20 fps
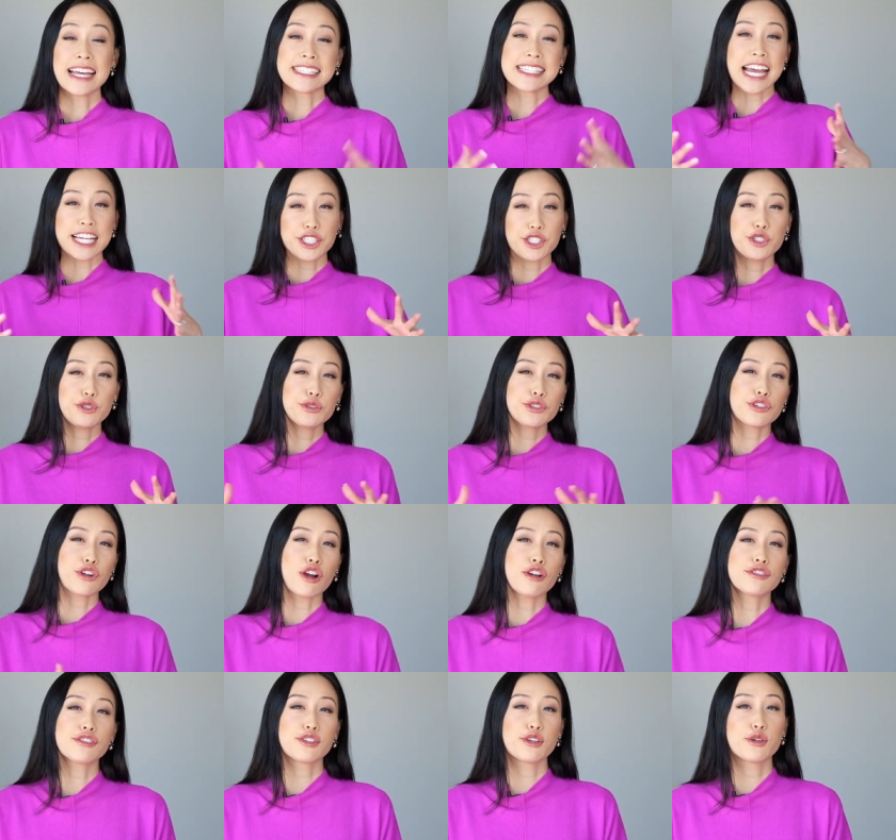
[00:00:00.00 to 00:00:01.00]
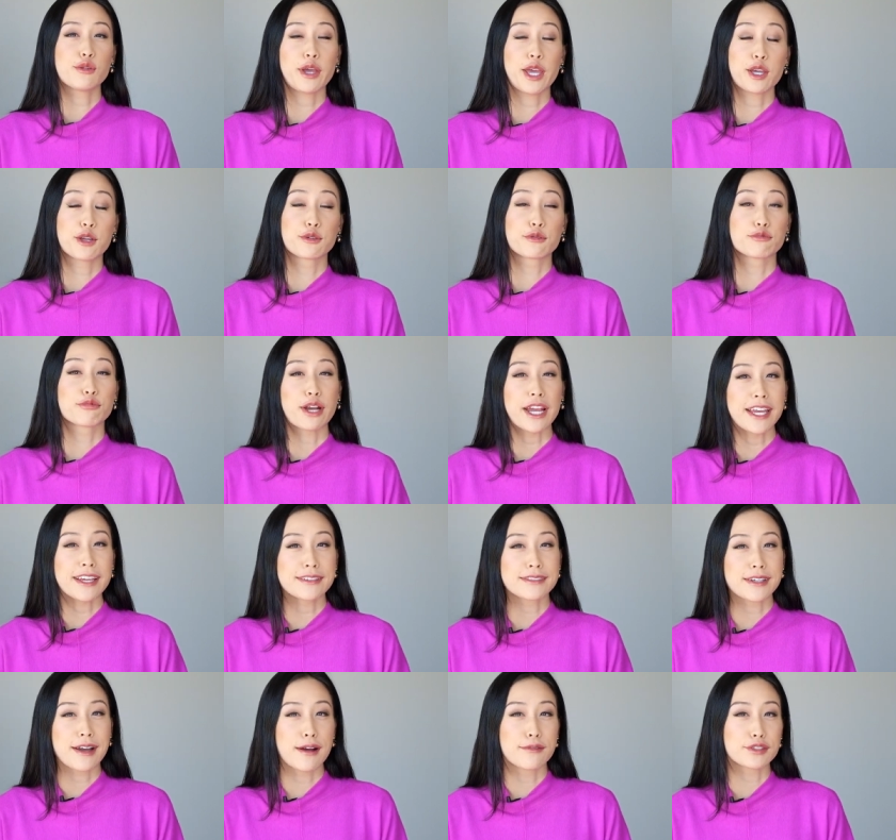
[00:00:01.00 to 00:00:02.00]
Tattoos are also a
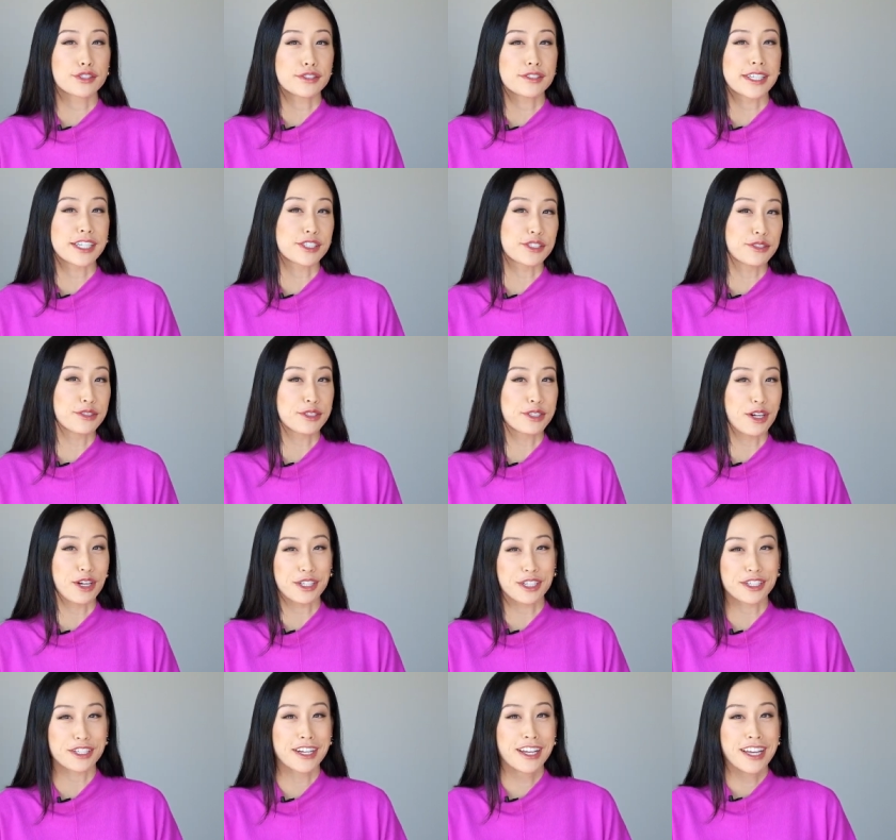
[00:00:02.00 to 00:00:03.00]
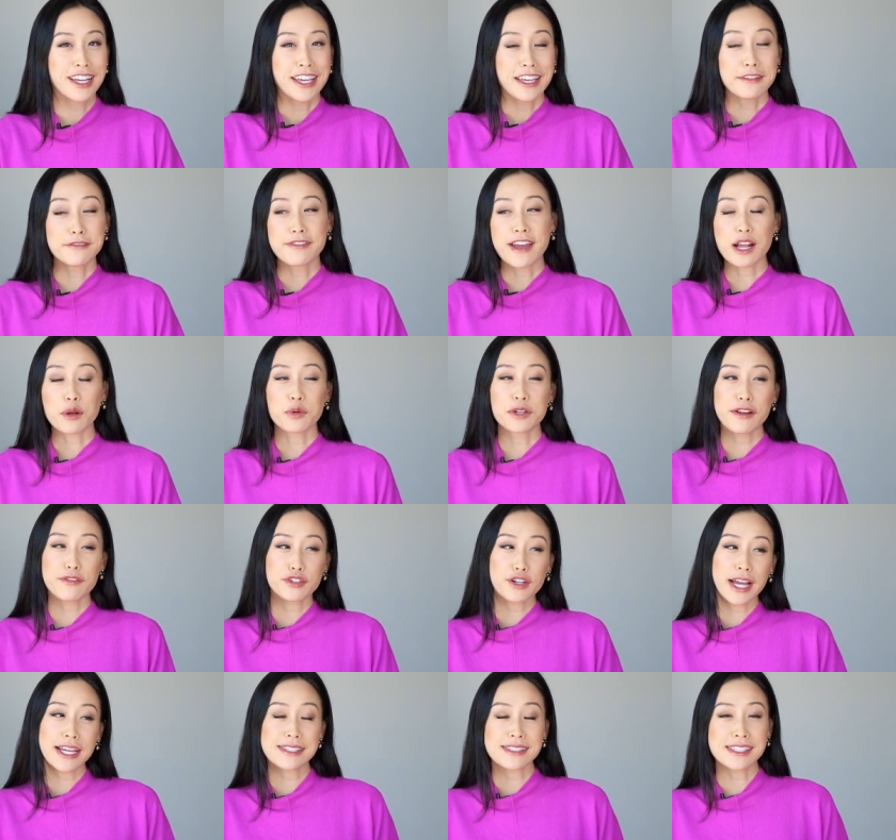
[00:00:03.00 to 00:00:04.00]
great conversation starter. In fact,
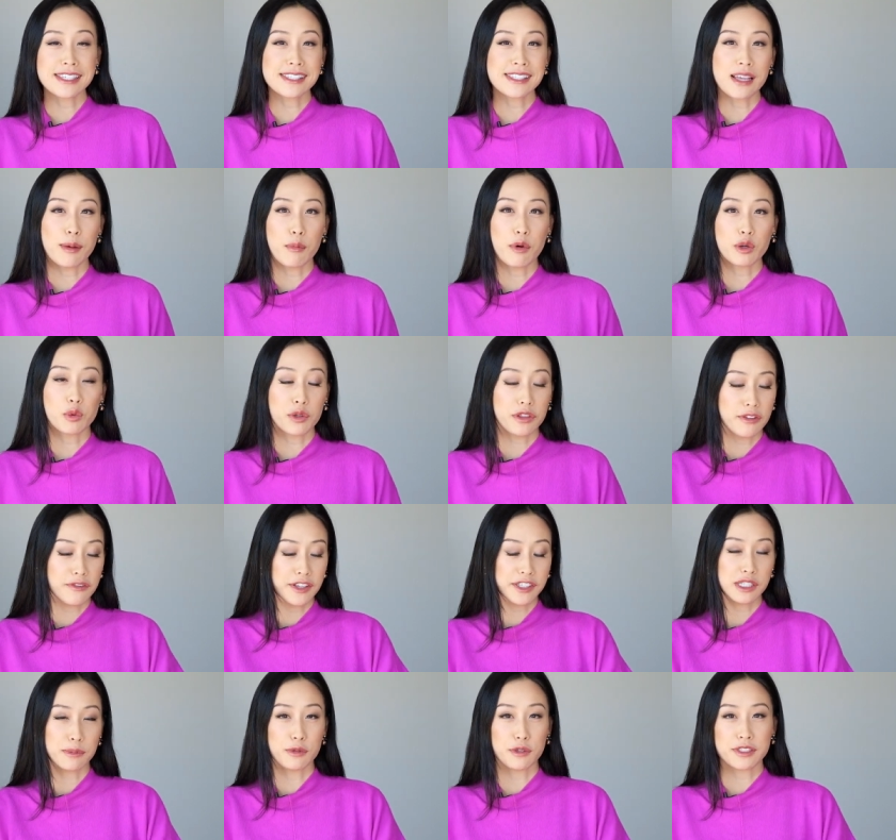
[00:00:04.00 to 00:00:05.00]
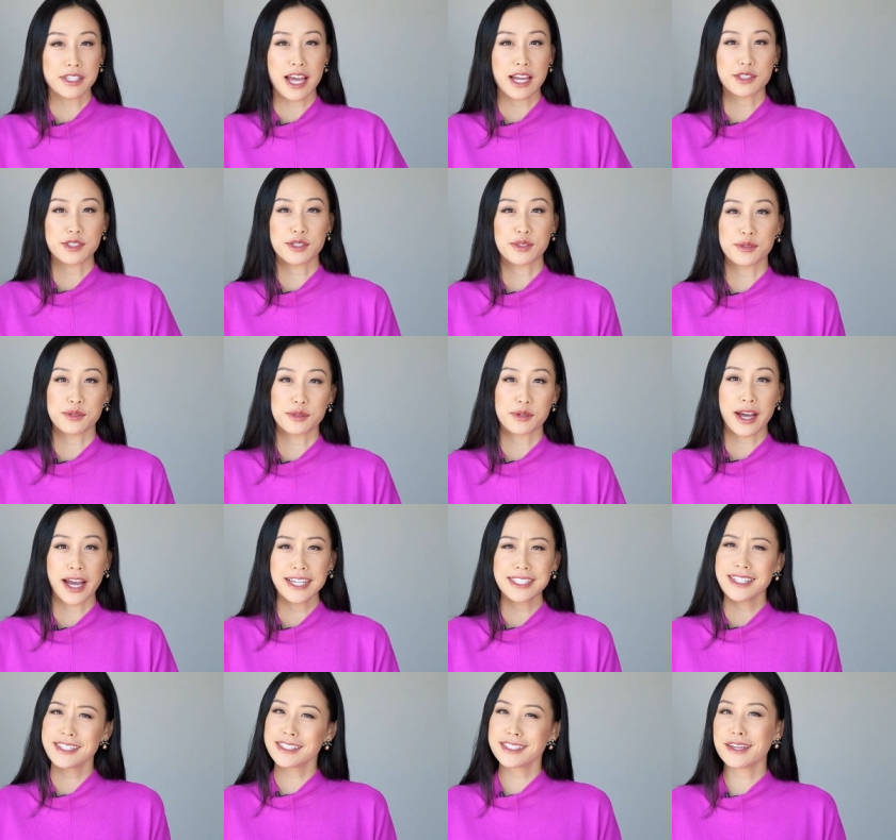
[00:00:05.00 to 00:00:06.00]
whenever I see someone with a visible tattoo, I
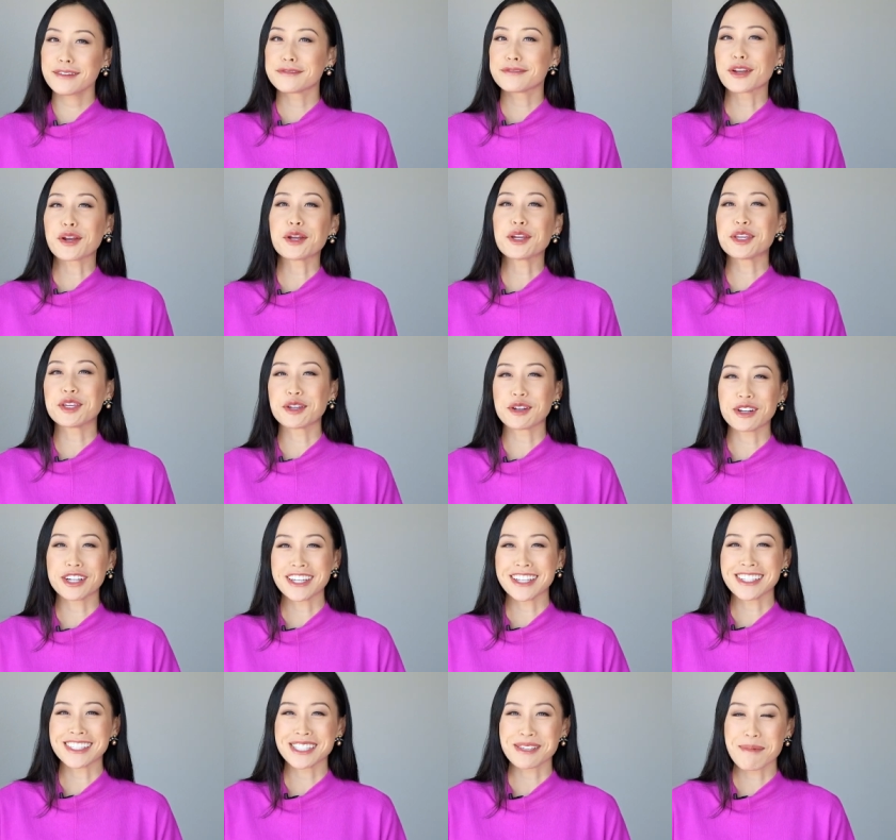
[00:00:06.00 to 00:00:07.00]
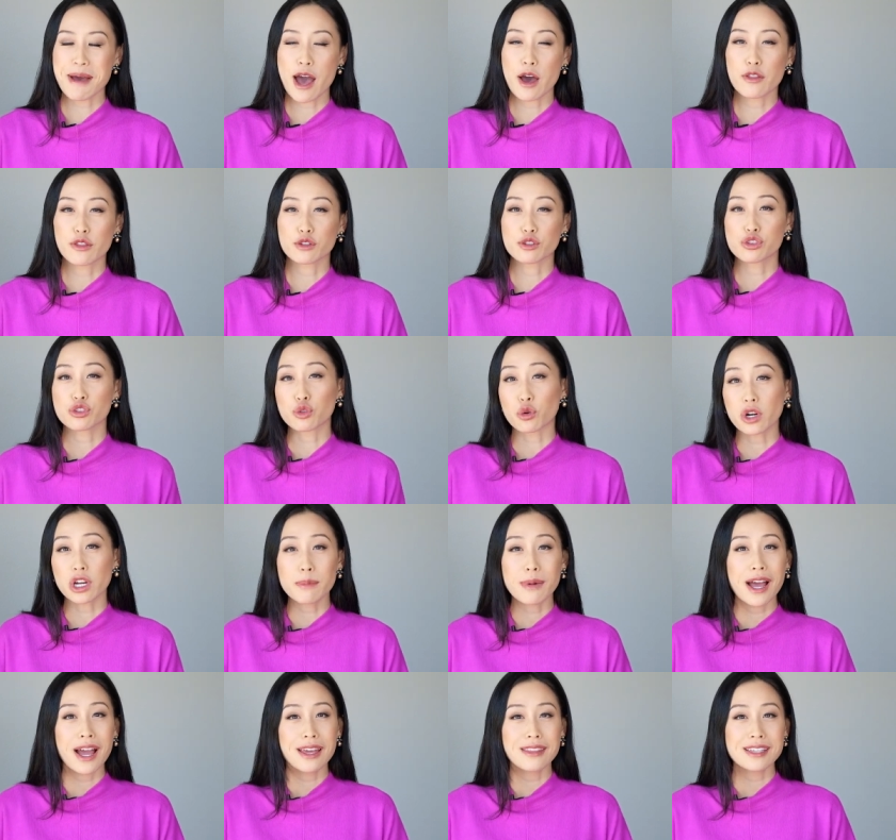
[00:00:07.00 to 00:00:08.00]
tend to get very curious about the story
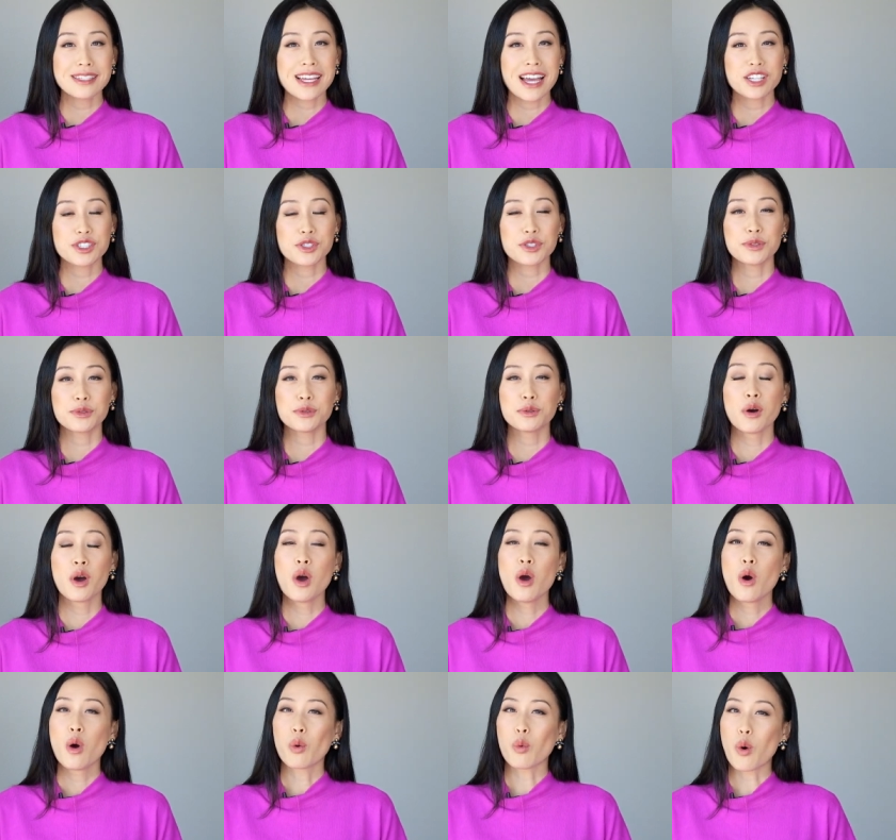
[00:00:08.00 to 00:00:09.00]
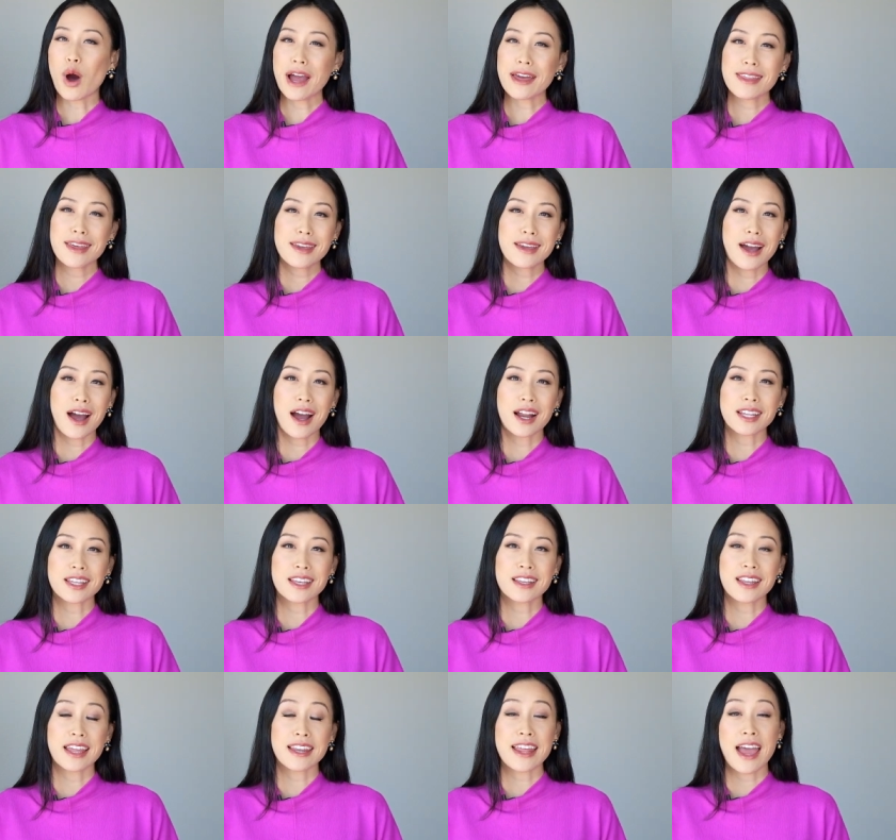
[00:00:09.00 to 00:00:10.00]
behind the tattoo, why they got
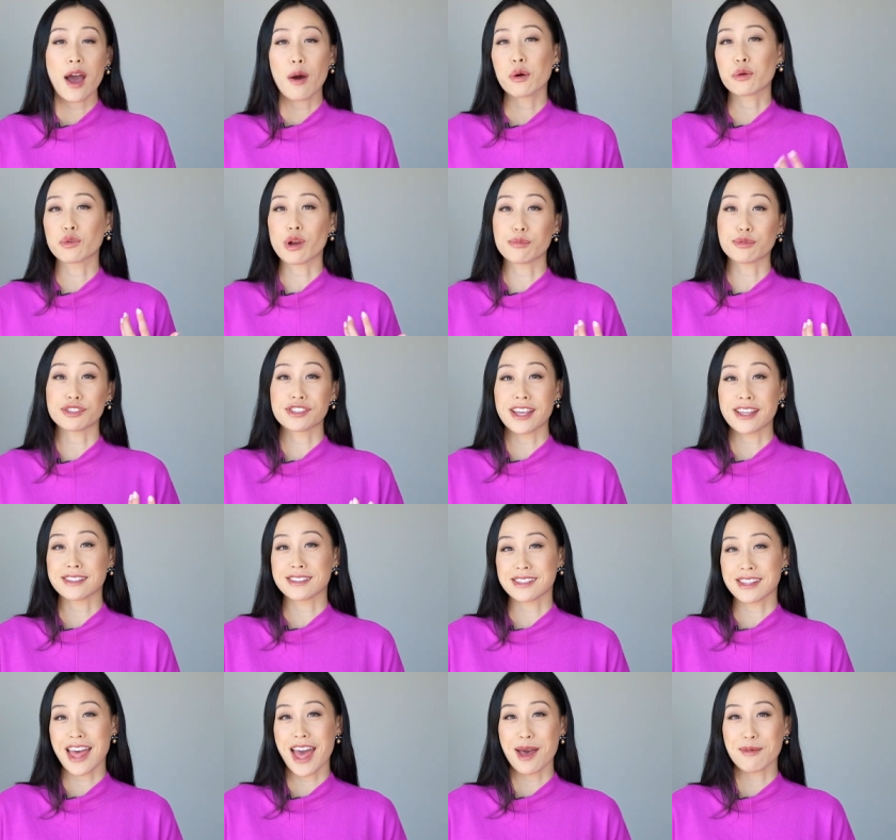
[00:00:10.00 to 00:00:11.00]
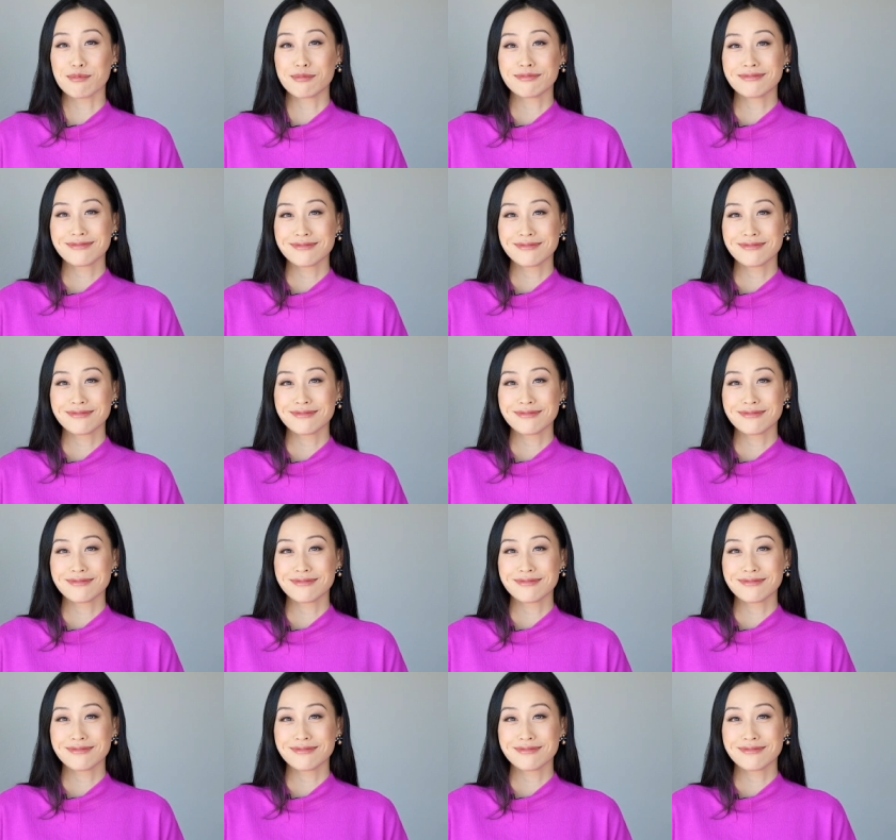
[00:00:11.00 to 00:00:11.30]
it, and how it represents them.